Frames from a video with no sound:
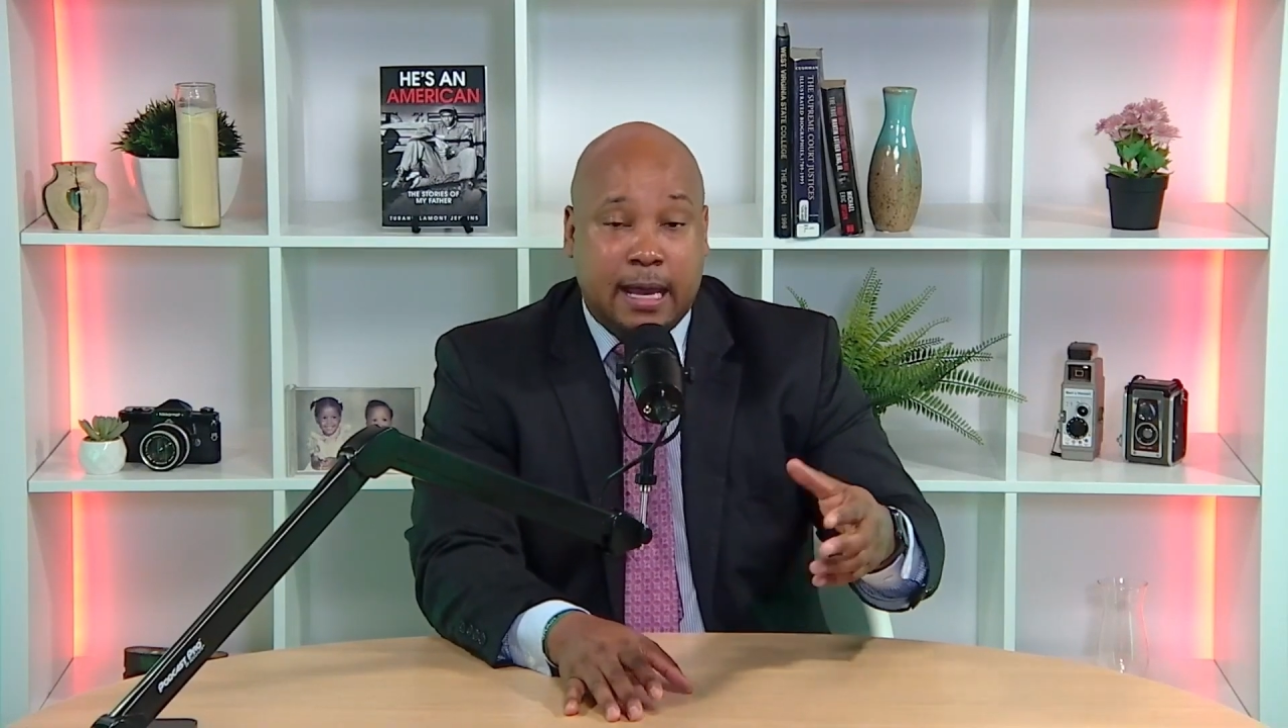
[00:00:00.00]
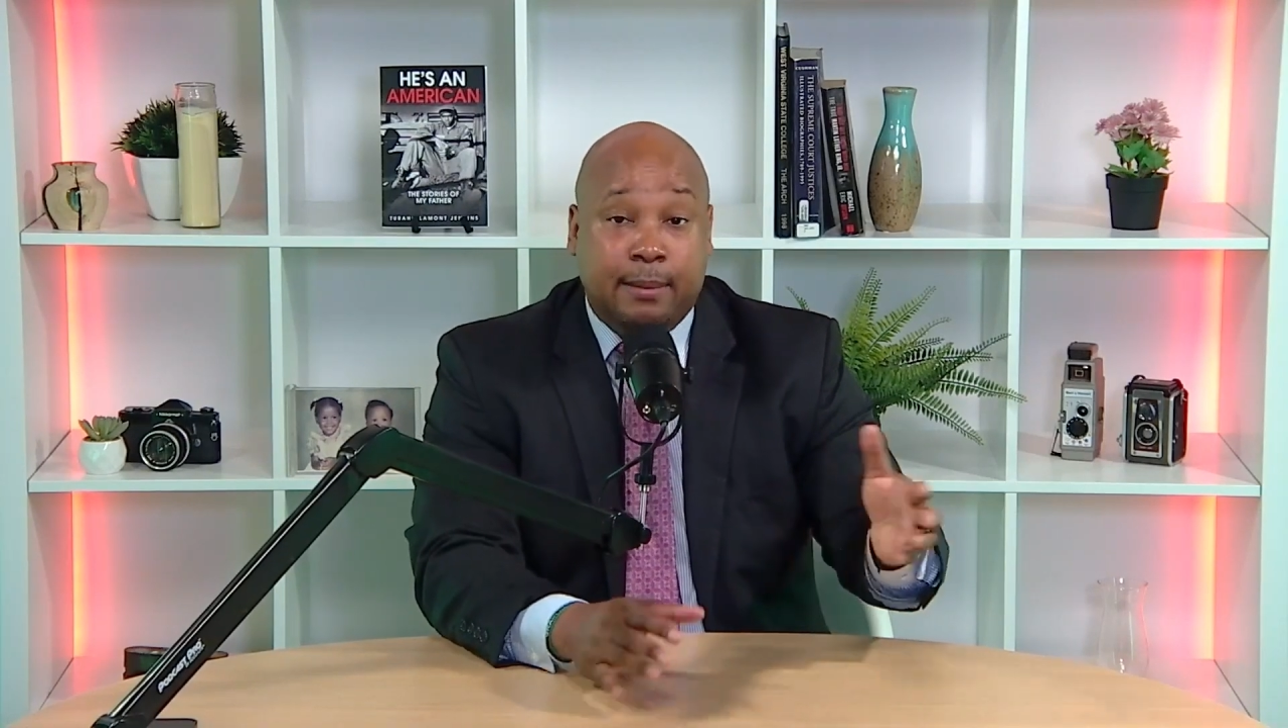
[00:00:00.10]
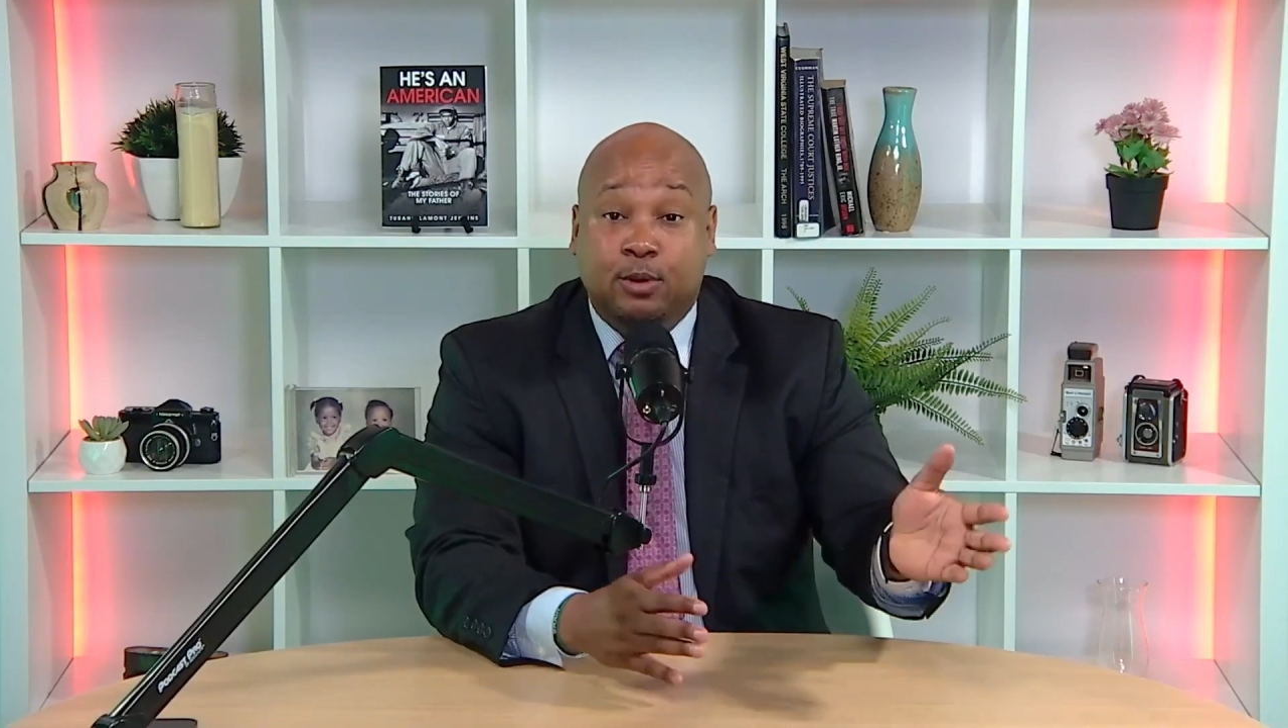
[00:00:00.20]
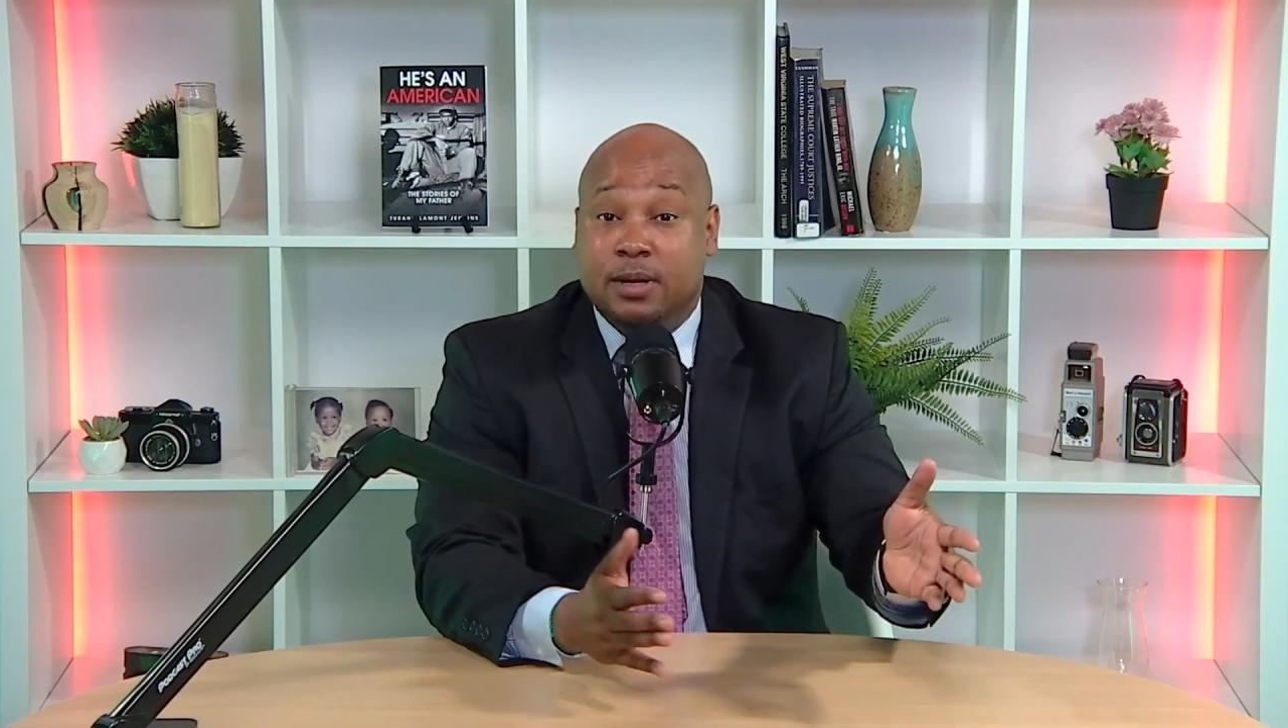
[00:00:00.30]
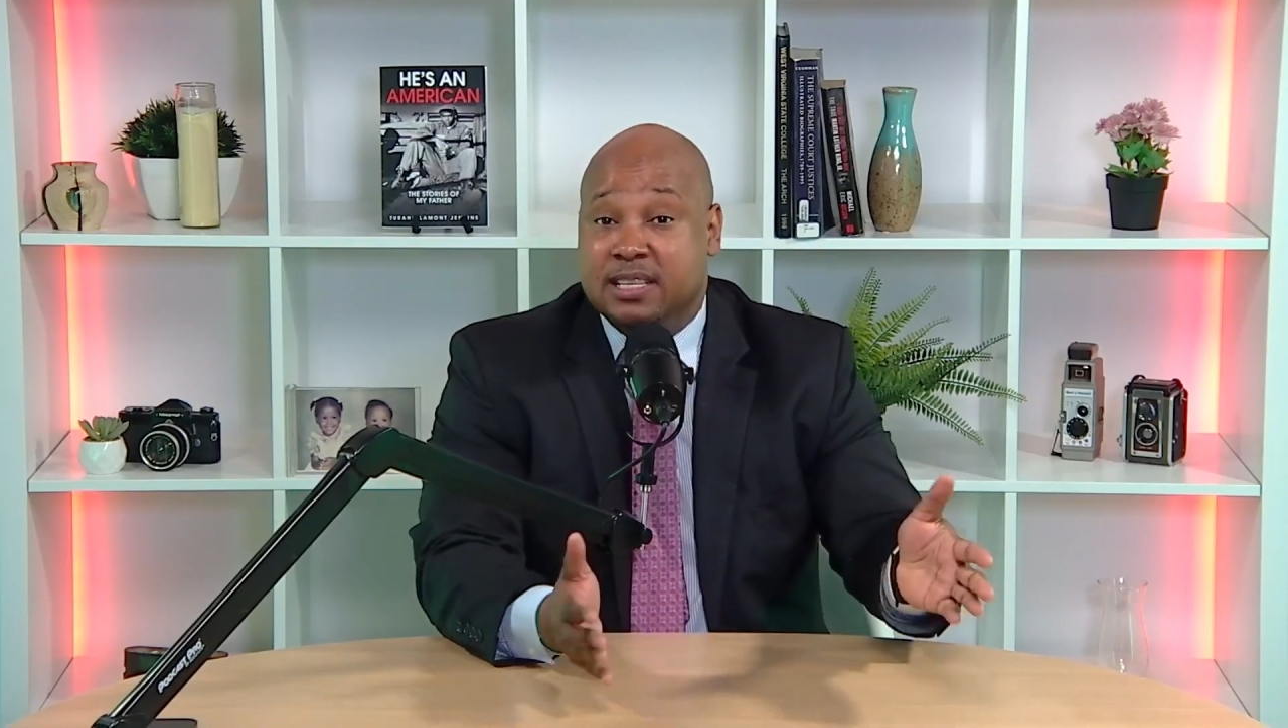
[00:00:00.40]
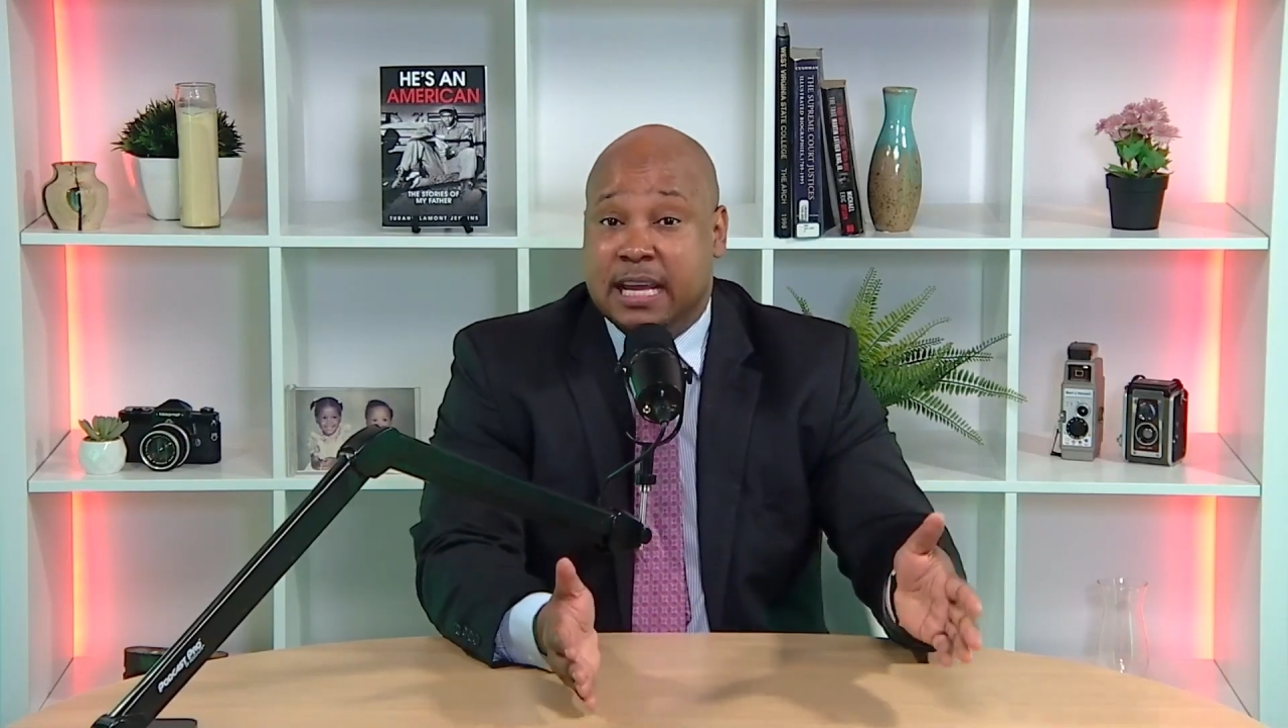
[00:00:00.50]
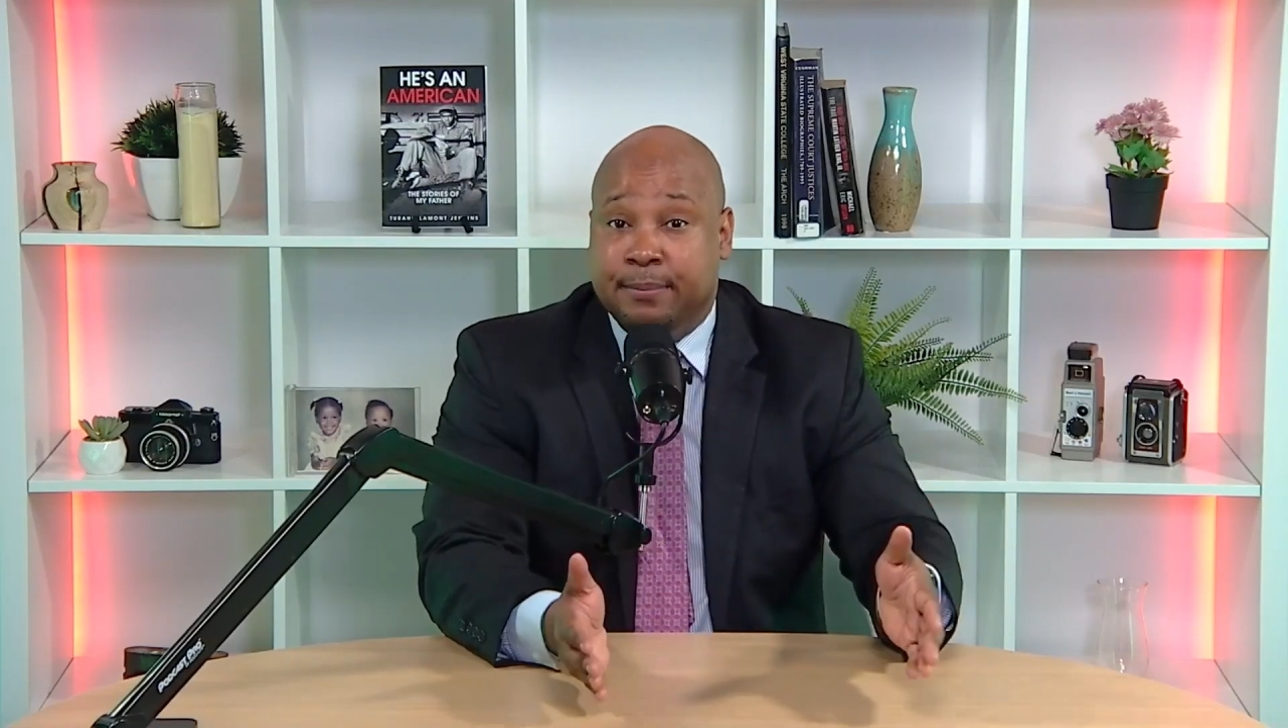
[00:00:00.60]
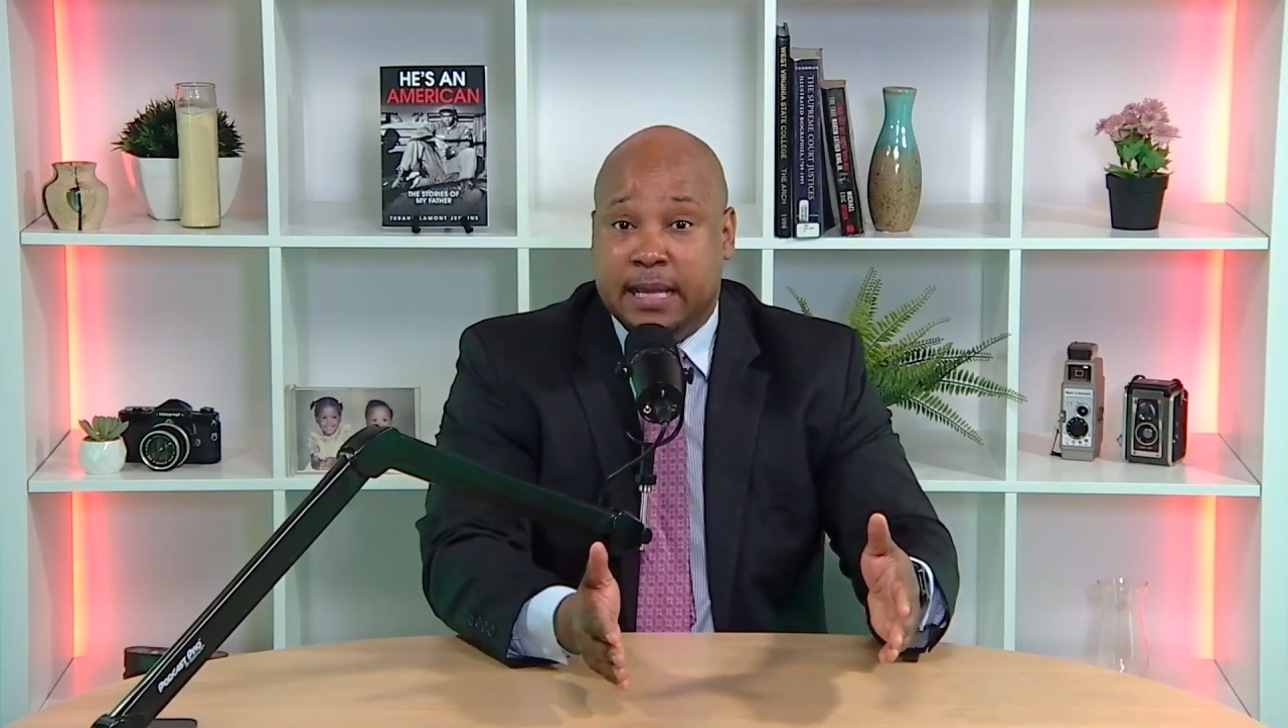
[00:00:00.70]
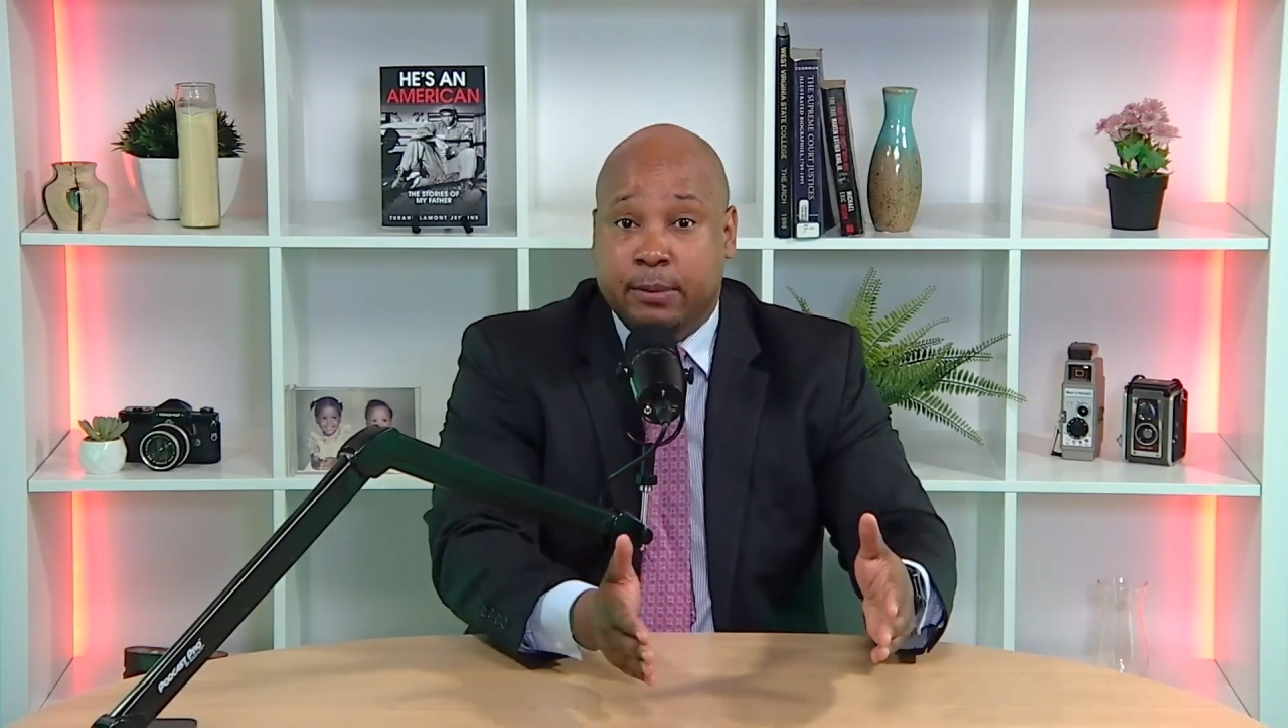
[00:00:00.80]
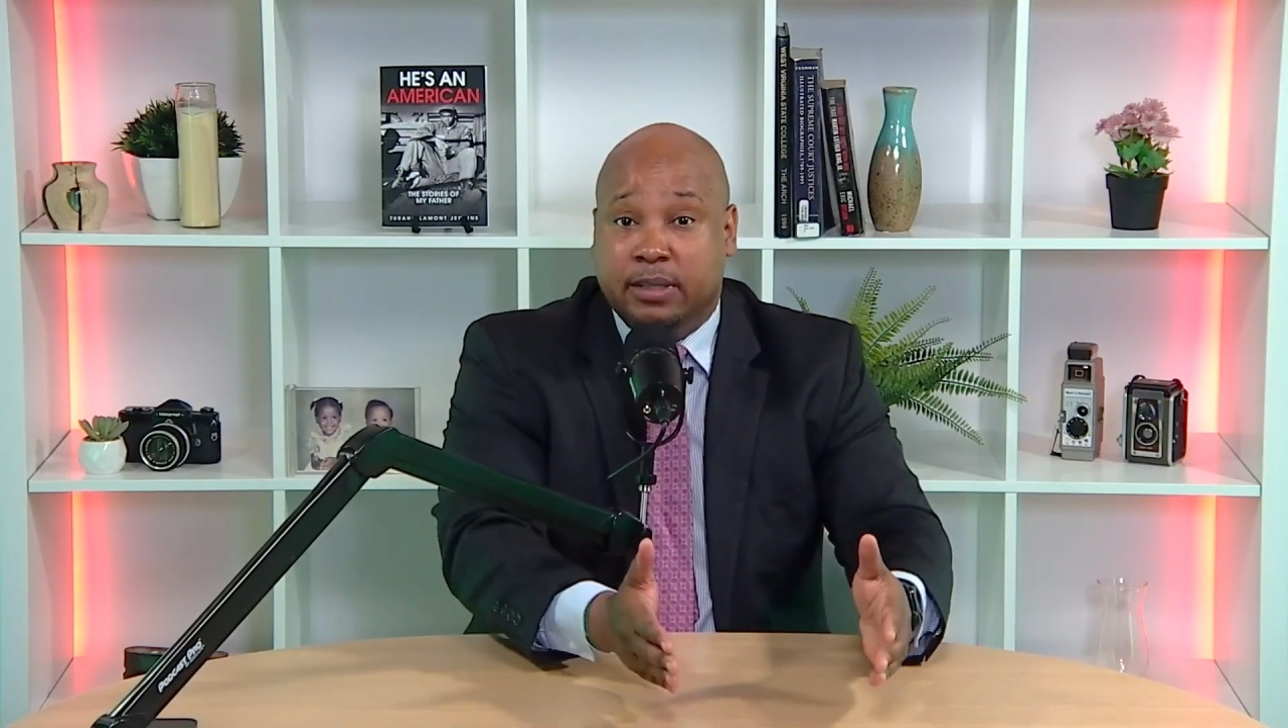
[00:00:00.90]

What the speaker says: And I'm doing the same thing